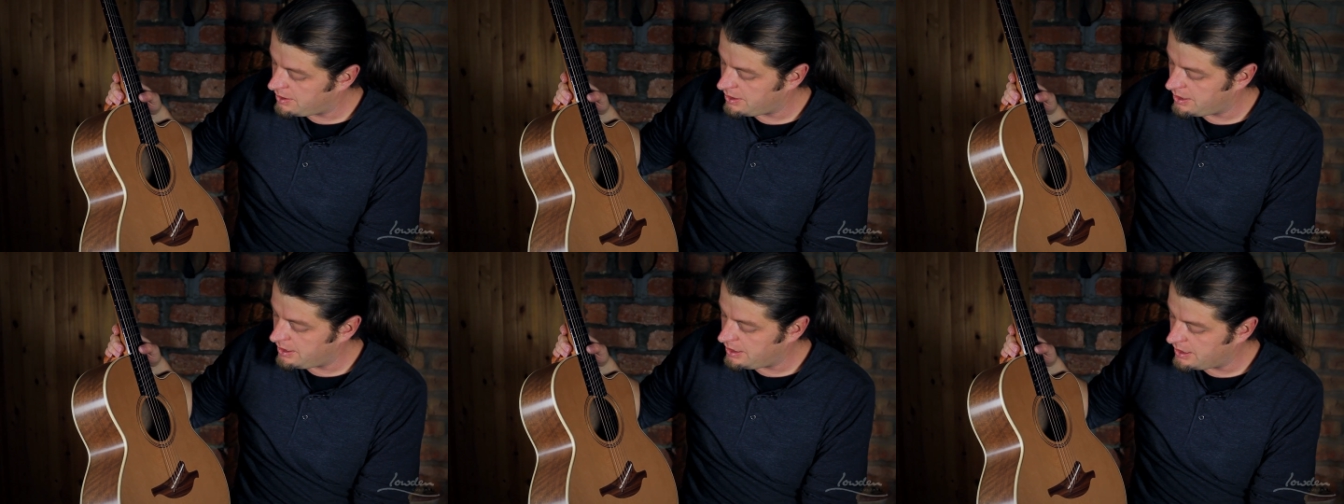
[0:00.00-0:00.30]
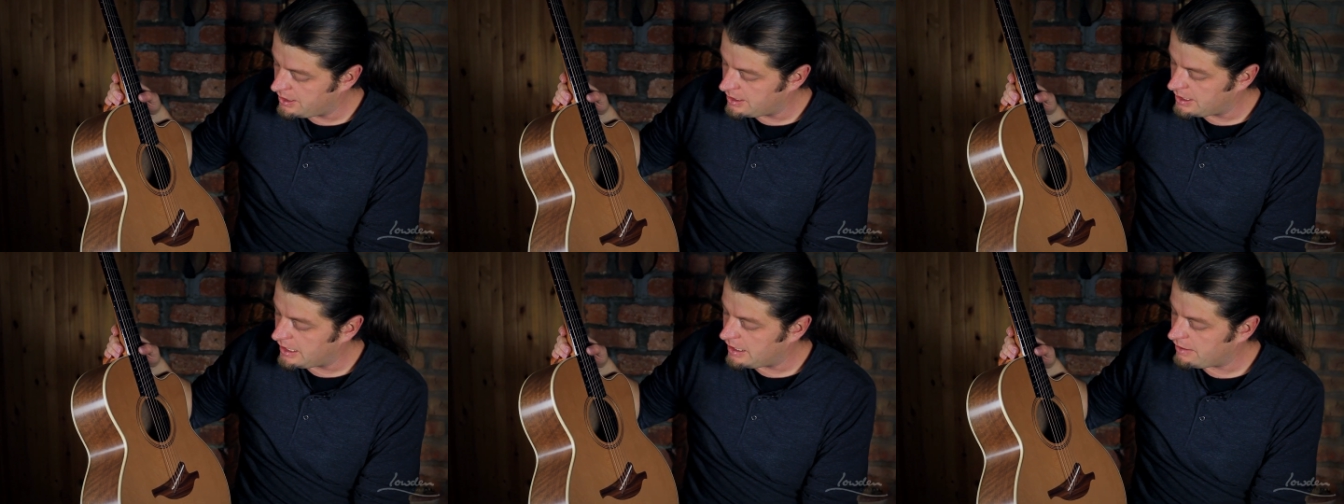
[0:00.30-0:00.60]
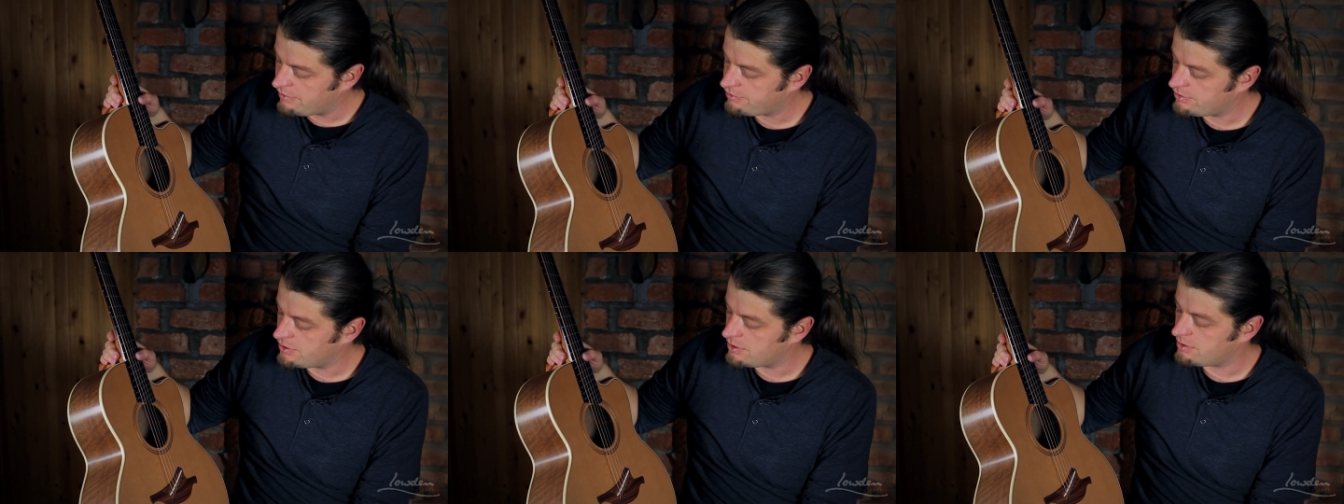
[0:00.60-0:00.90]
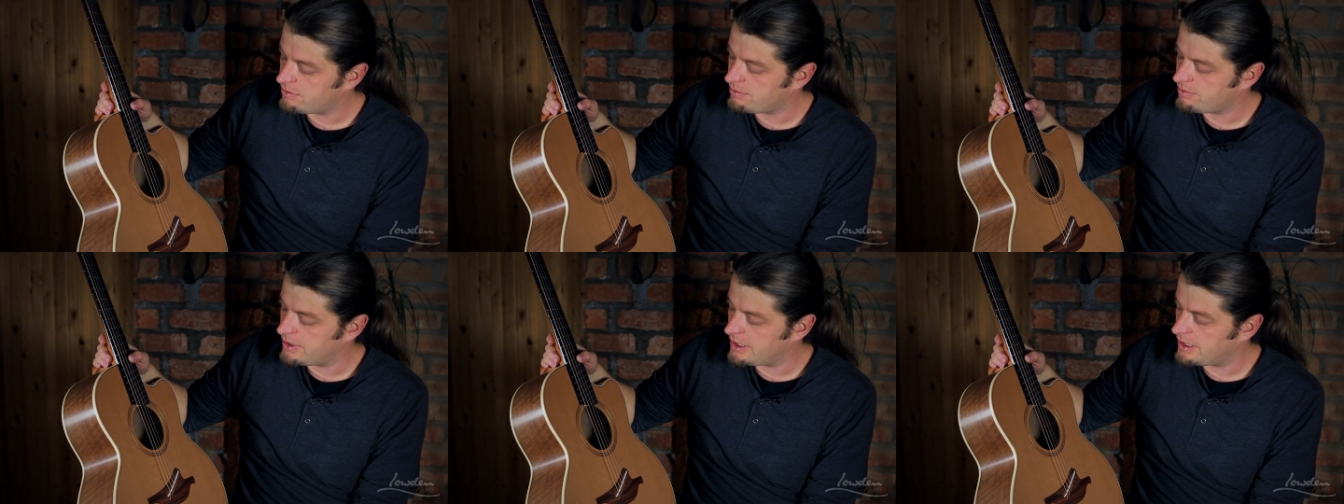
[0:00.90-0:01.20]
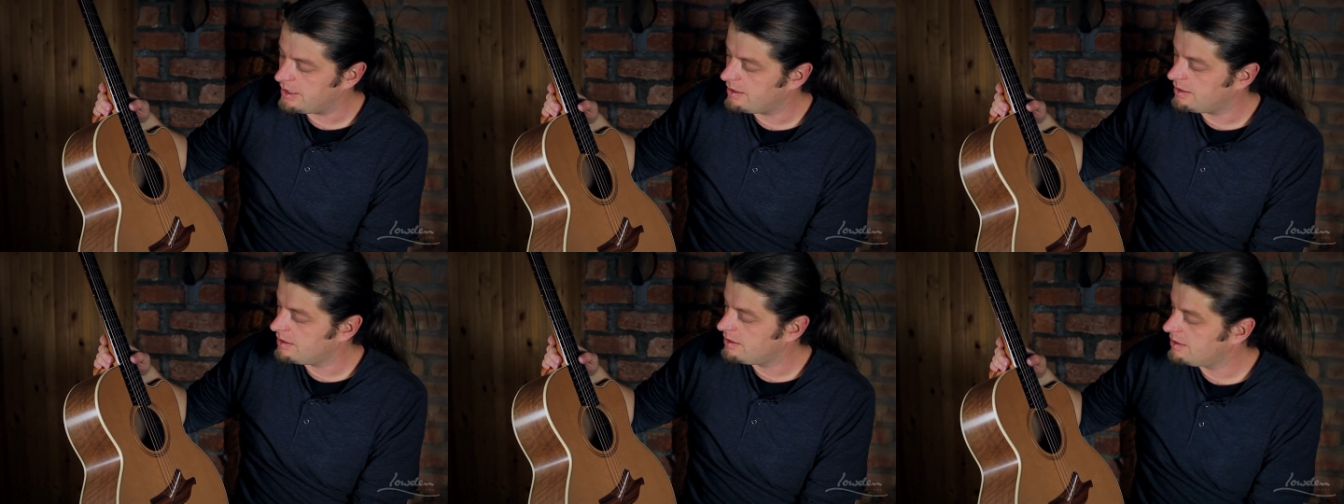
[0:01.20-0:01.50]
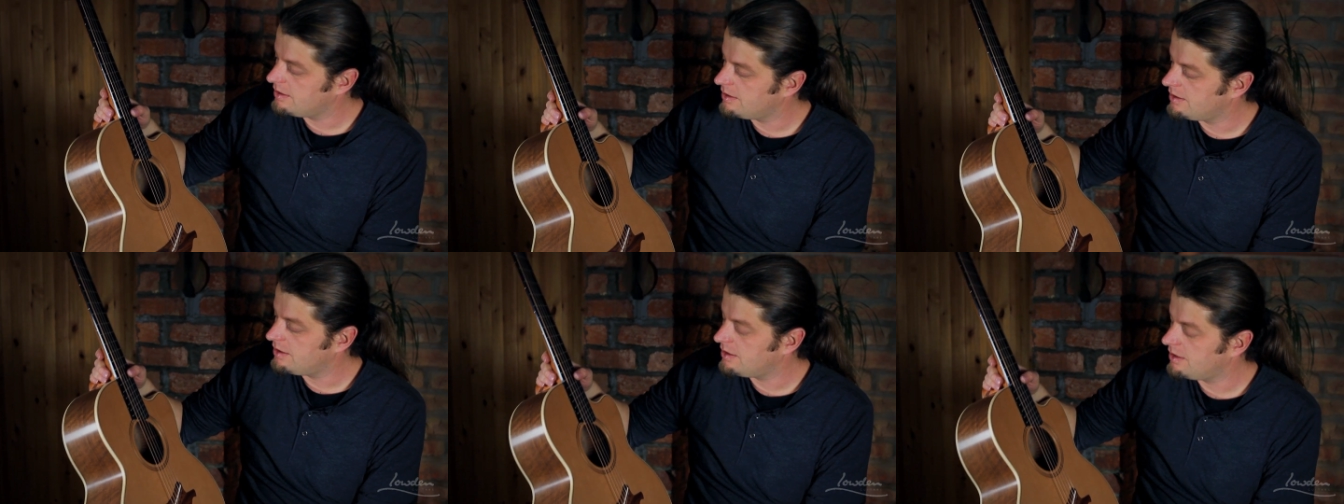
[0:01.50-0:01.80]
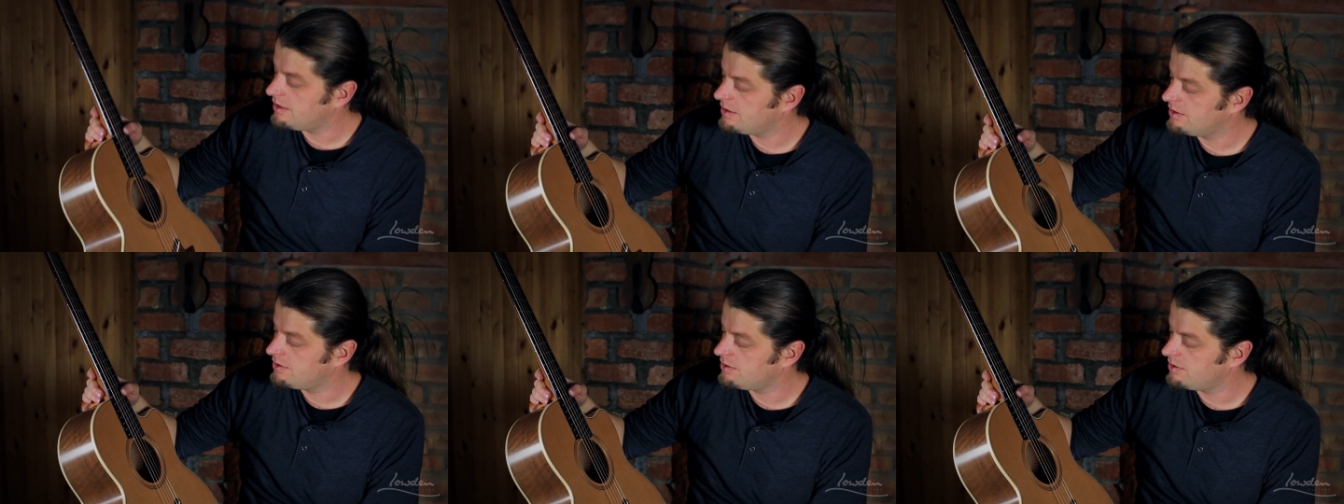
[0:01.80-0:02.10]
year after we
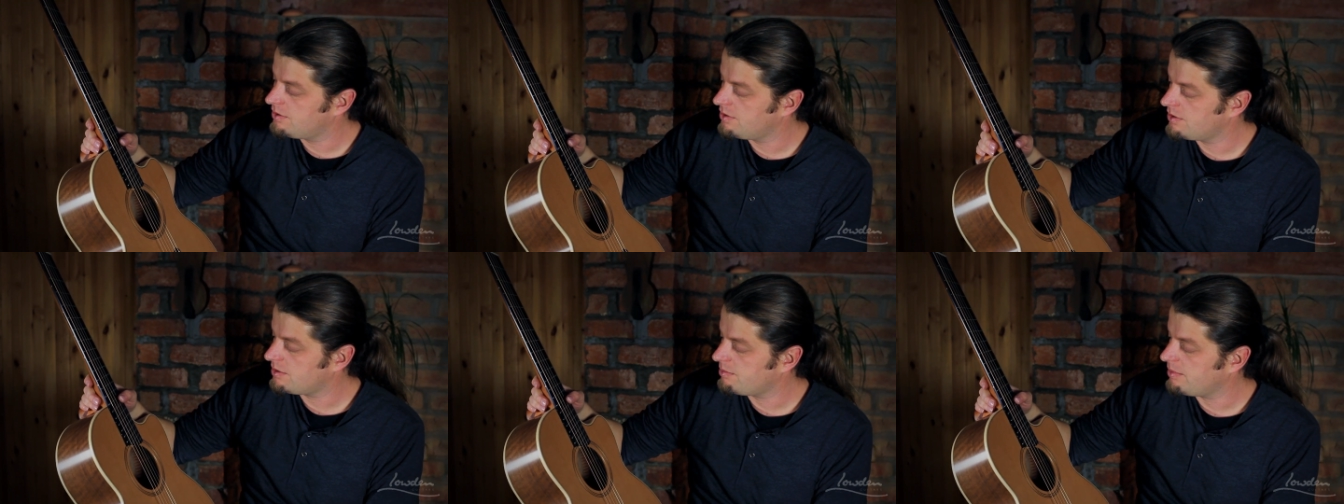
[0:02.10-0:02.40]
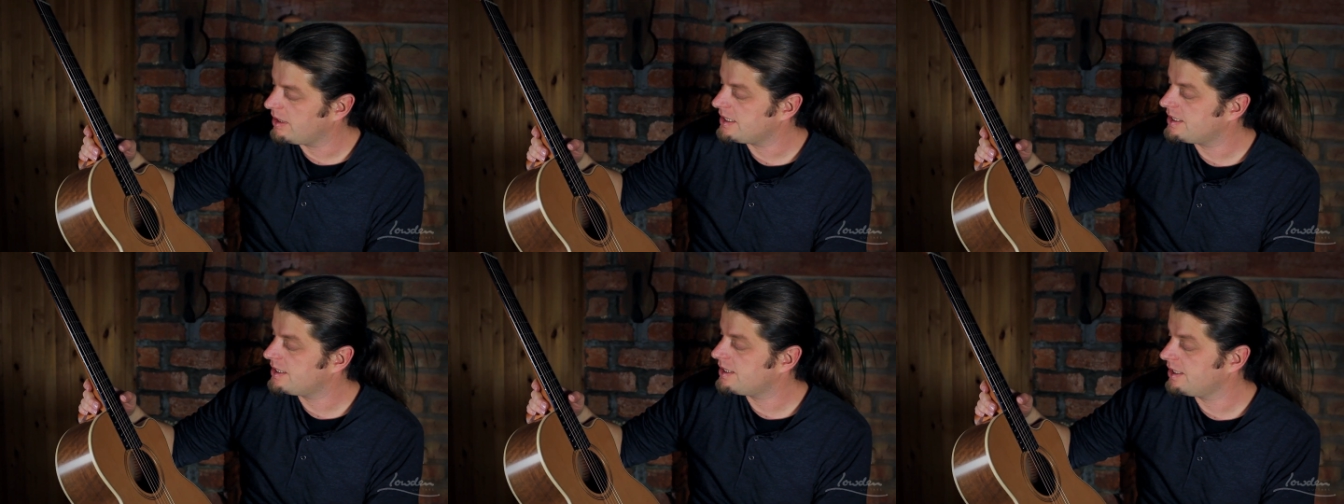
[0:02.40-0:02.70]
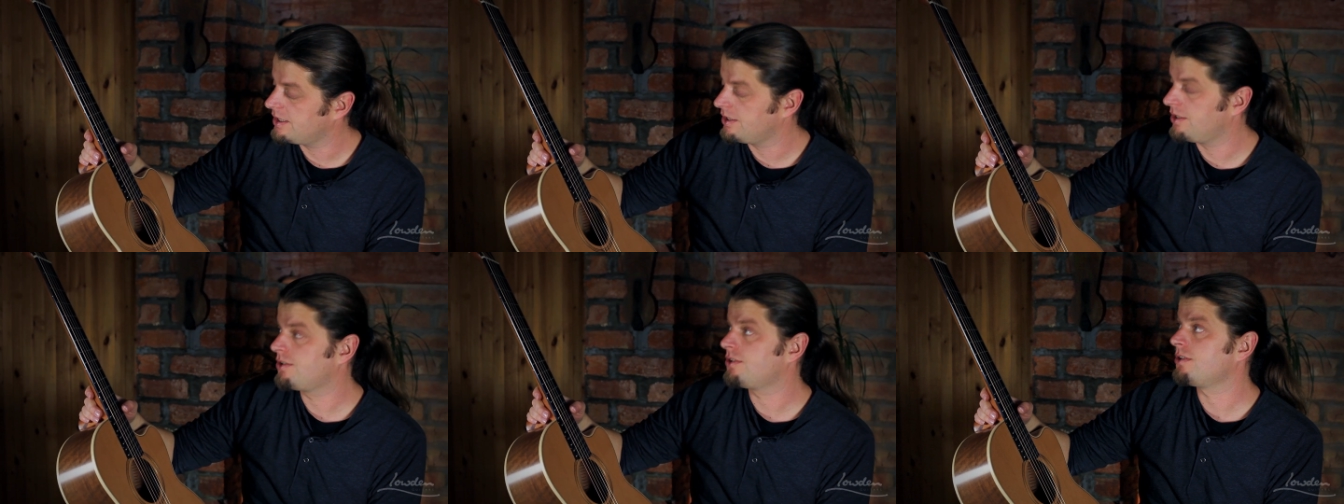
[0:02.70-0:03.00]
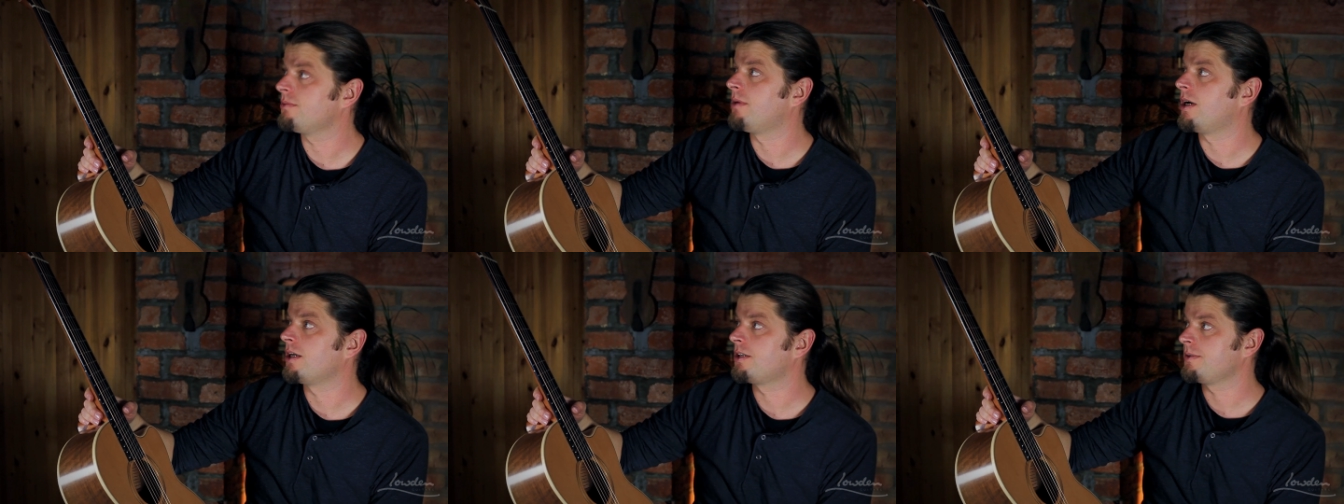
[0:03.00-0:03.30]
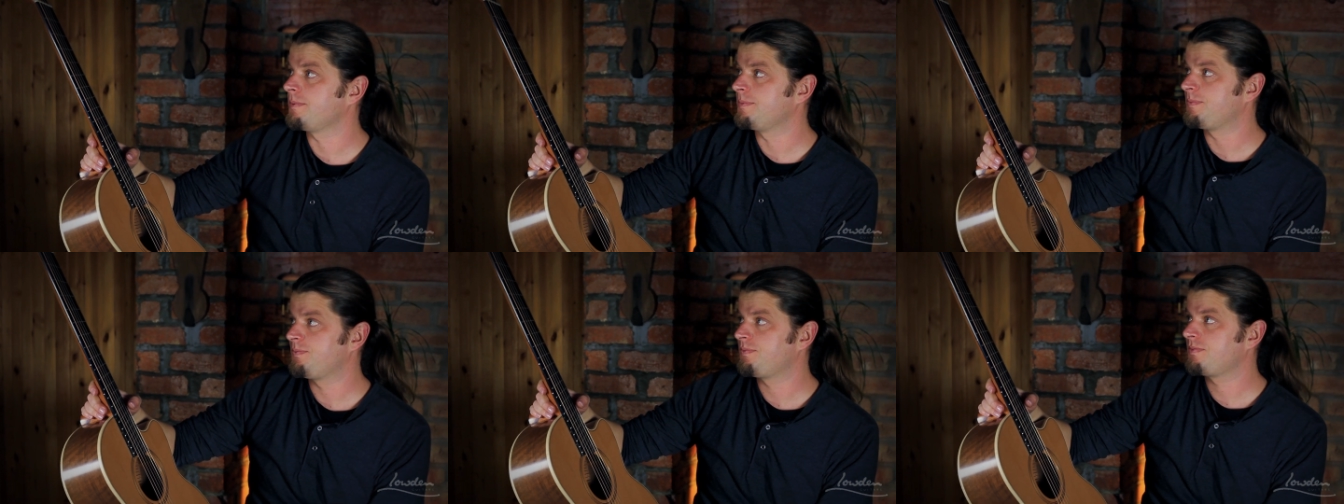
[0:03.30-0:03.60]
introduced my signature model,